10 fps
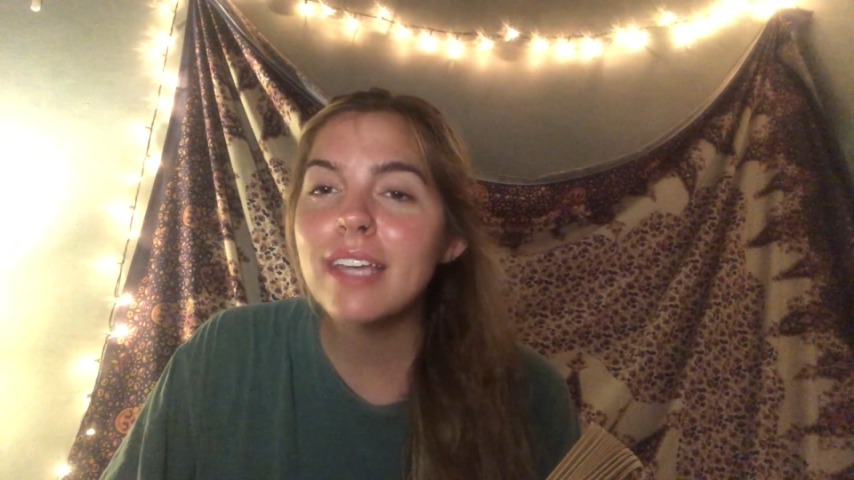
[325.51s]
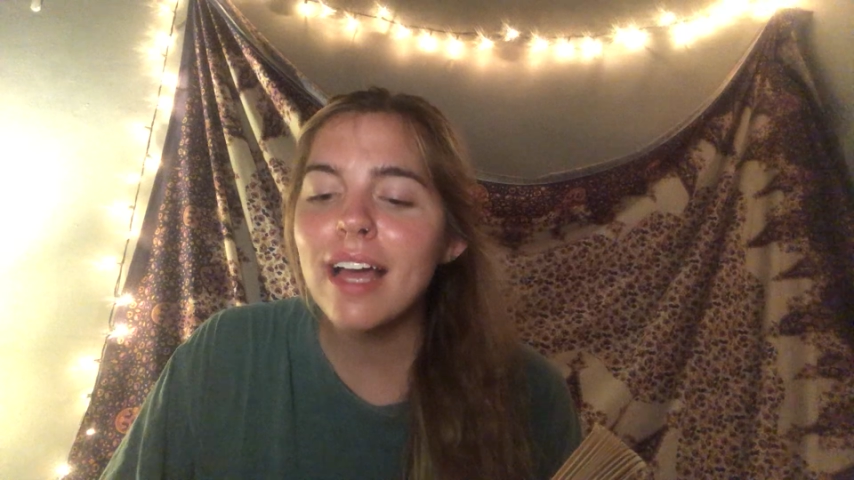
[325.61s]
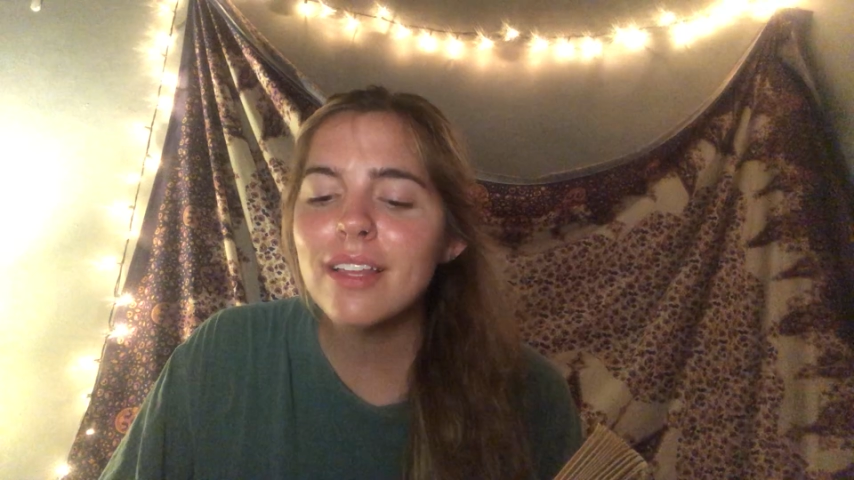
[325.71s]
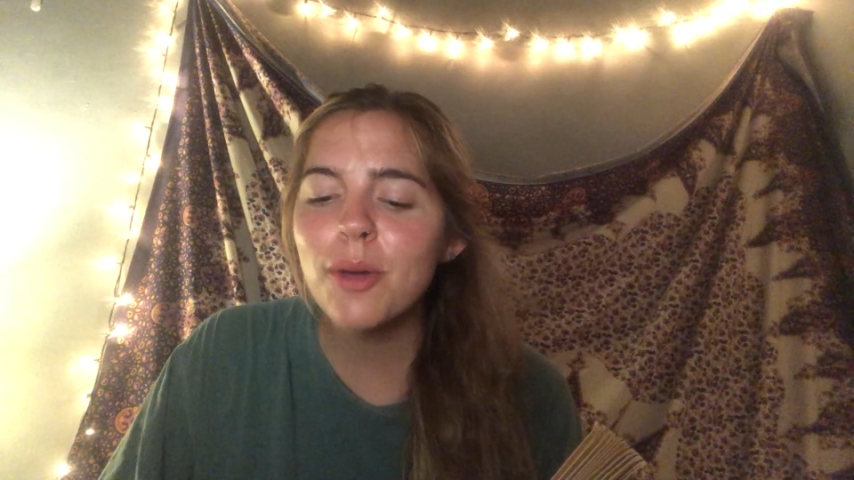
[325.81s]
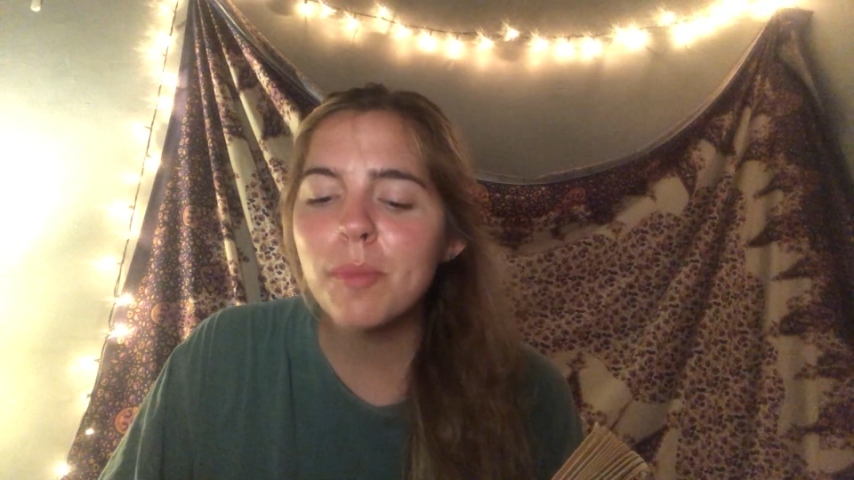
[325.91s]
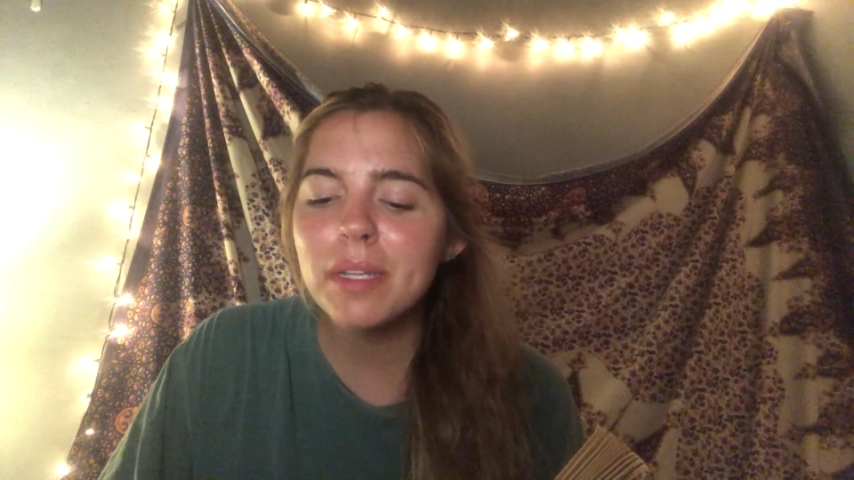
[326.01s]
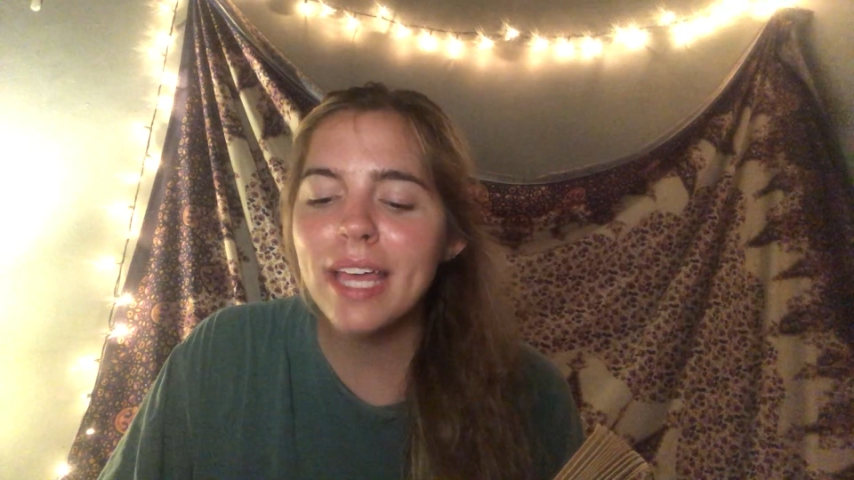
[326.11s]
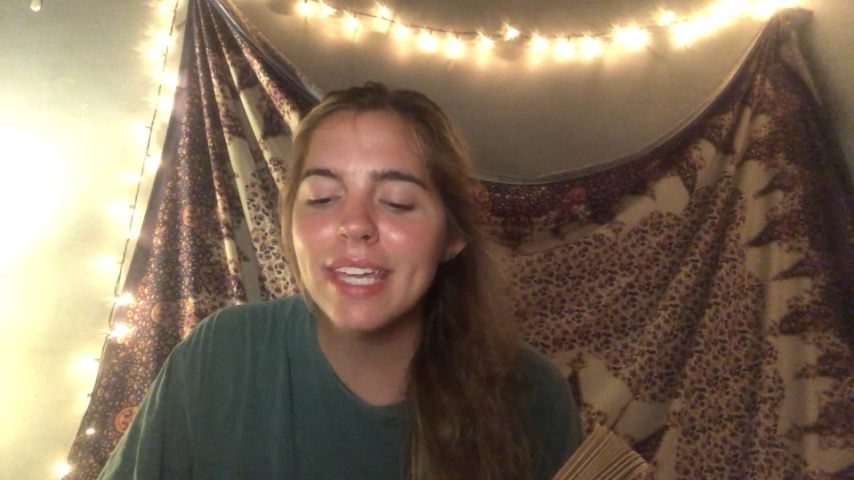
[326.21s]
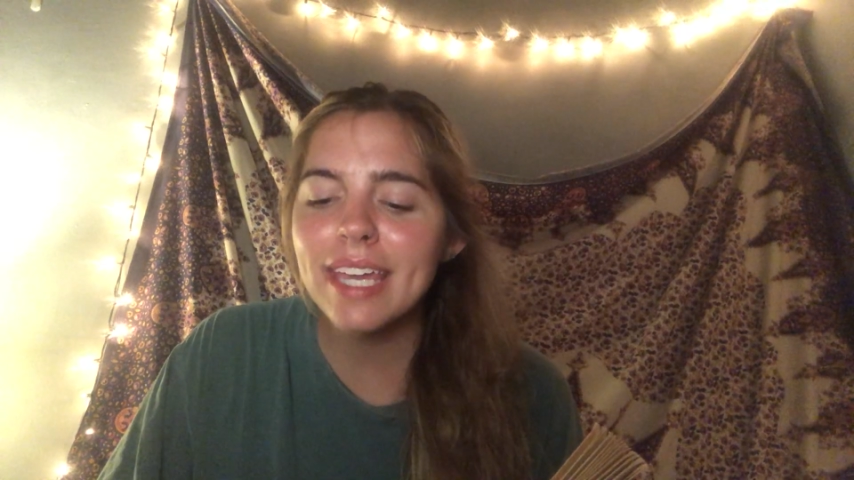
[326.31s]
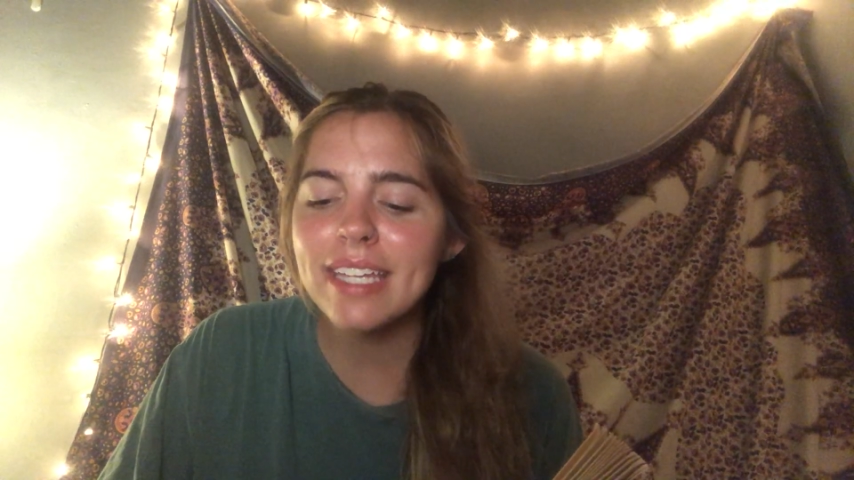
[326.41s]
yellow
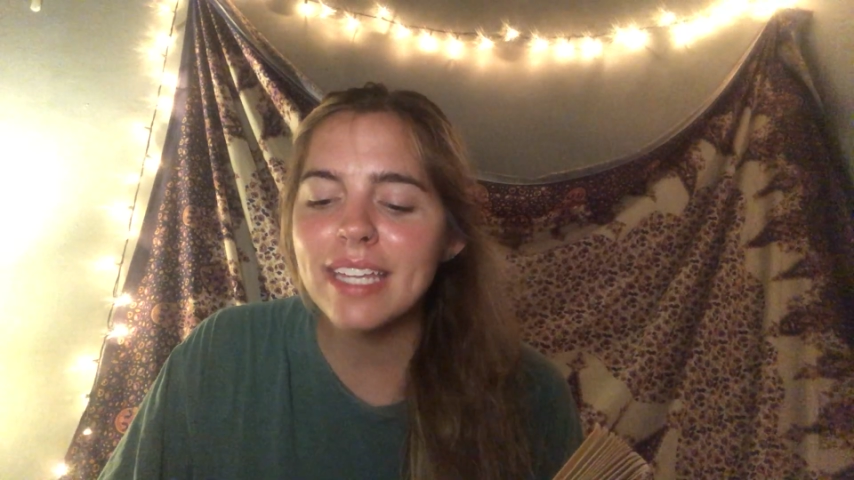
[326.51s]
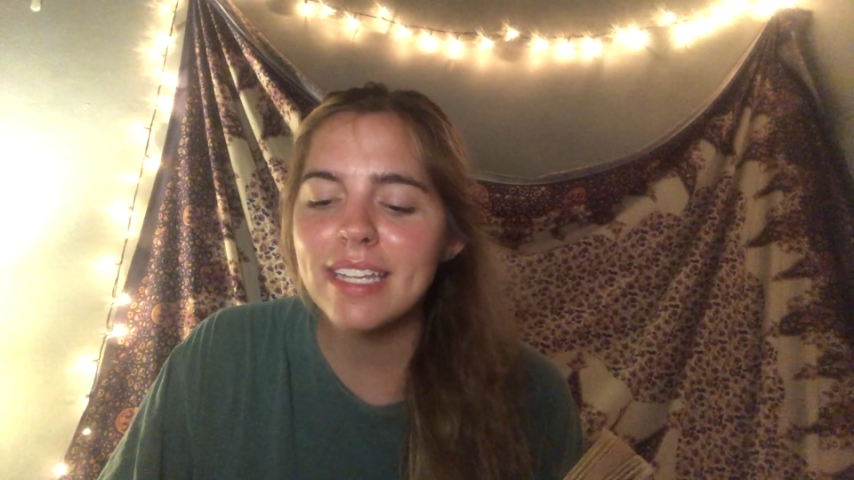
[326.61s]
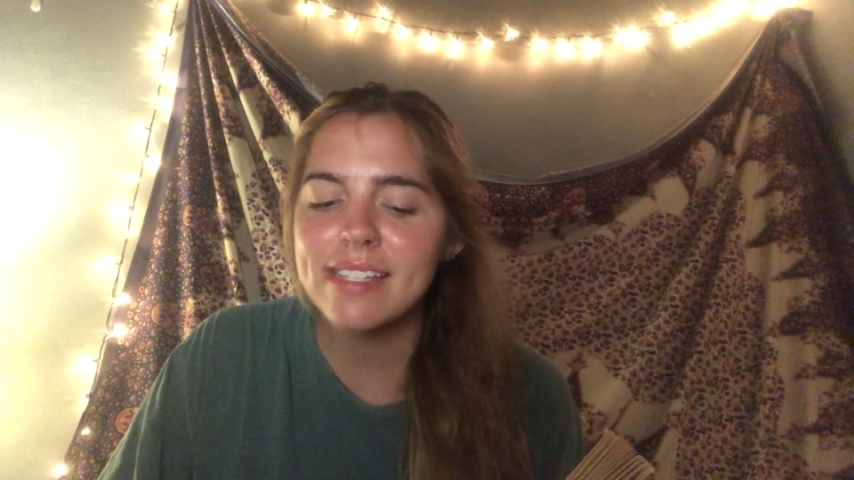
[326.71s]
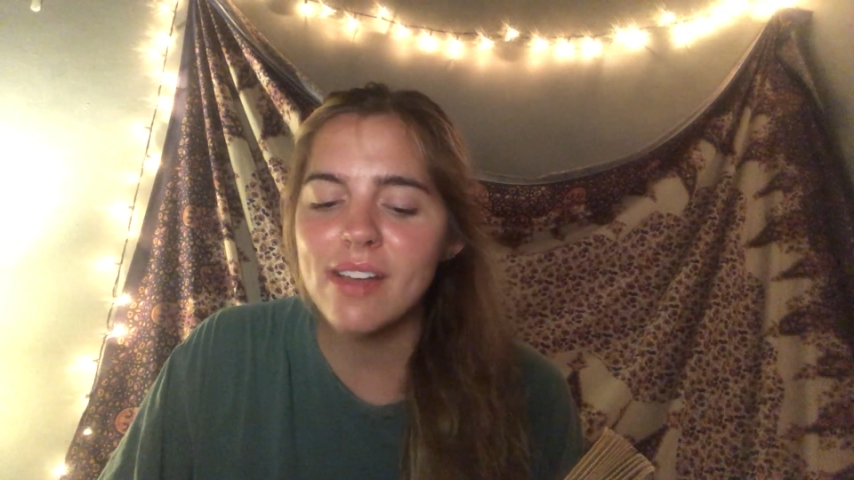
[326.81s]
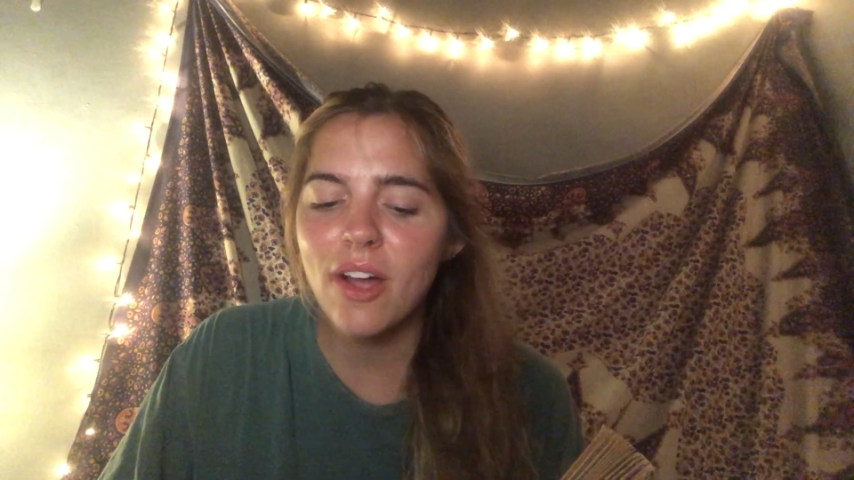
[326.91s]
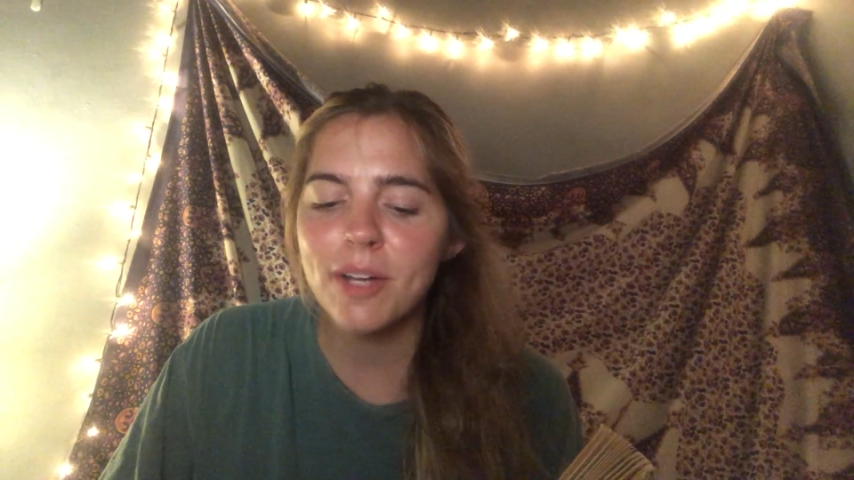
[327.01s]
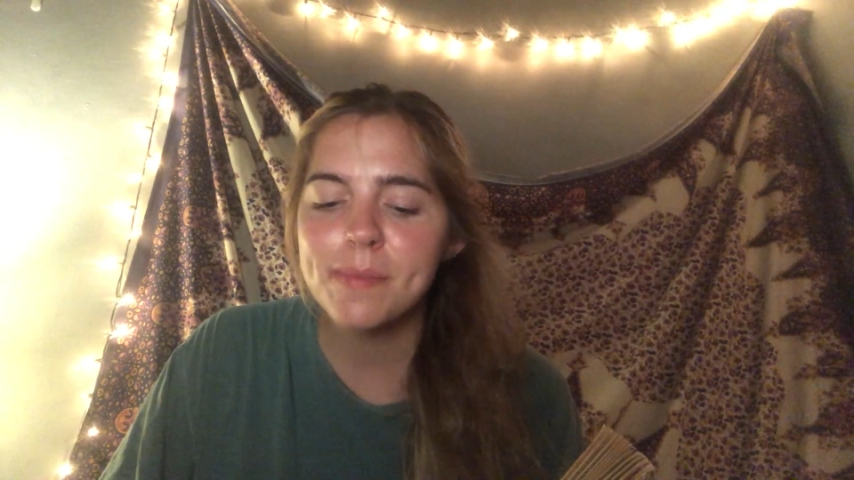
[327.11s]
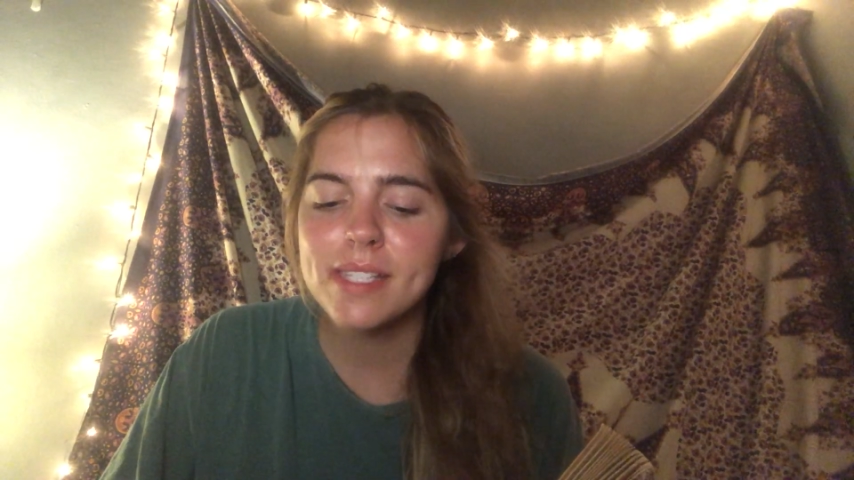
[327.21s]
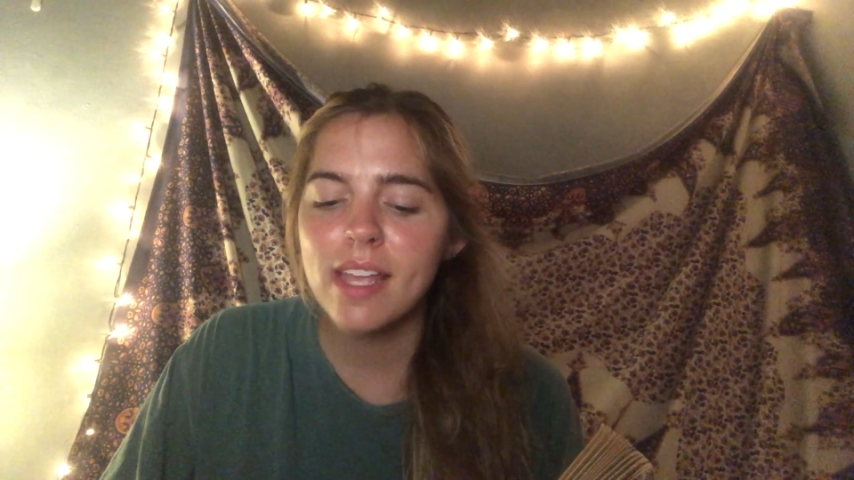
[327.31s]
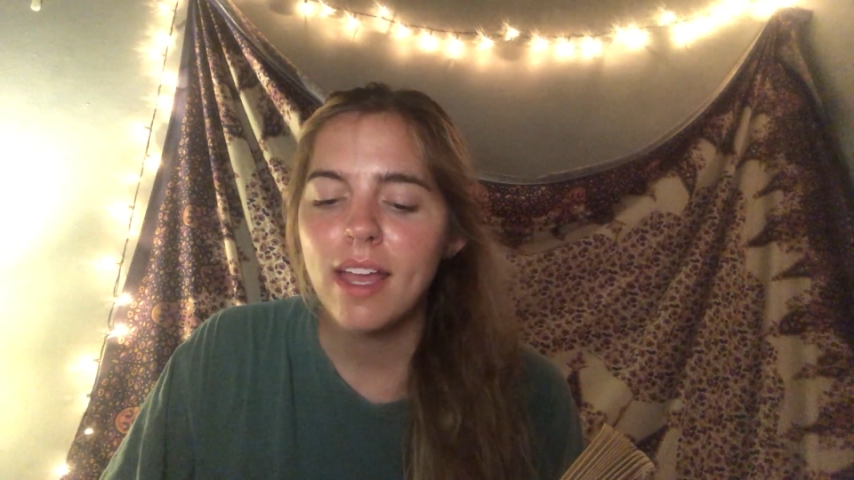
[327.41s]
blanket in his arms.